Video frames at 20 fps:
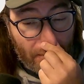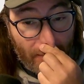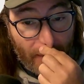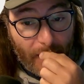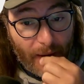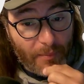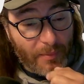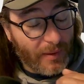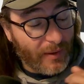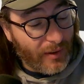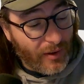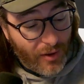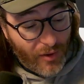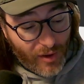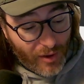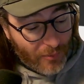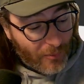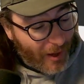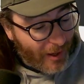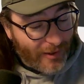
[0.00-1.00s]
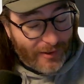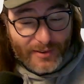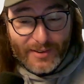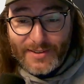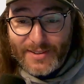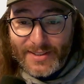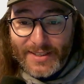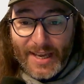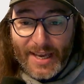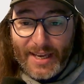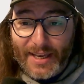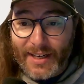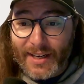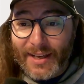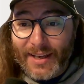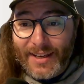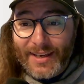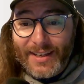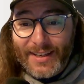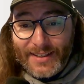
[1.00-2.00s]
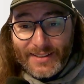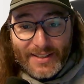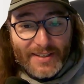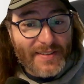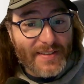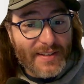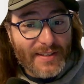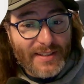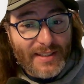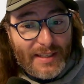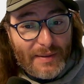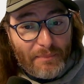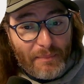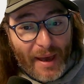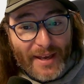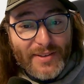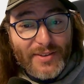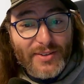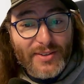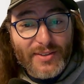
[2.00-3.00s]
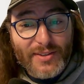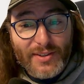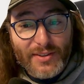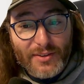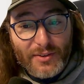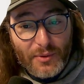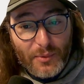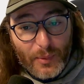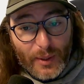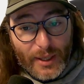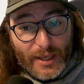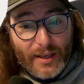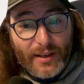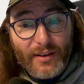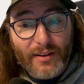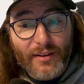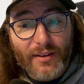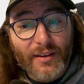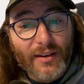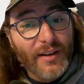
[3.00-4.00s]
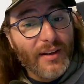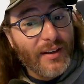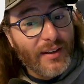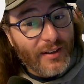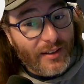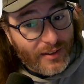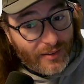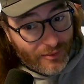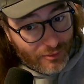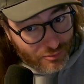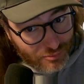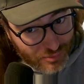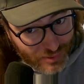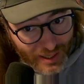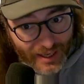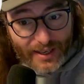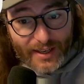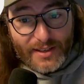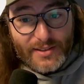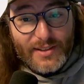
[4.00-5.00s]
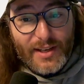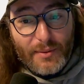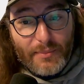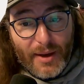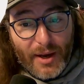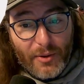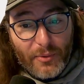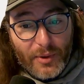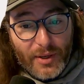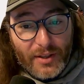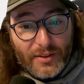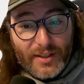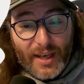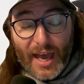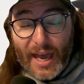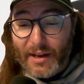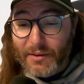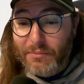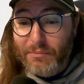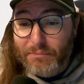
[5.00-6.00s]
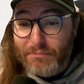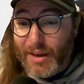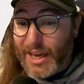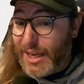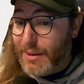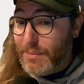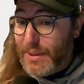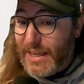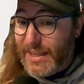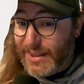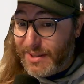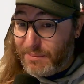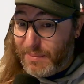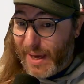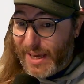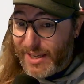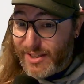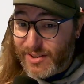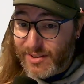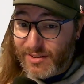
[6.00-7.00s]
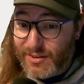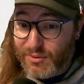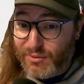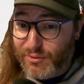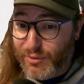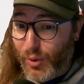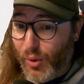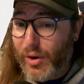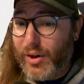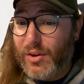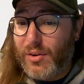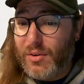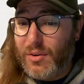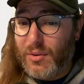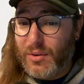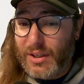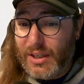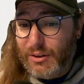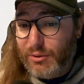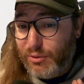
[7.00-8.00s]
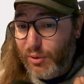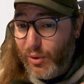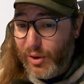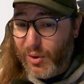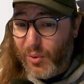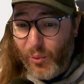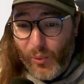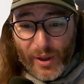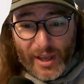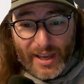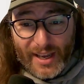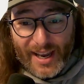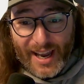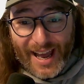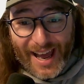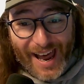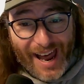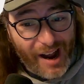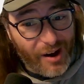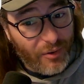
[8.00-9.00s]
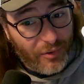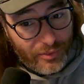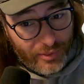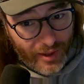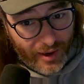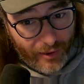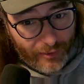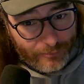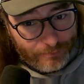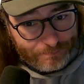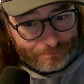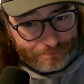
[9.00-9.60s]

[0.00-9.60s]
I'm going to go on record and say it. This is the best wing Flite has come out with, and maybe the best efoil wing out there.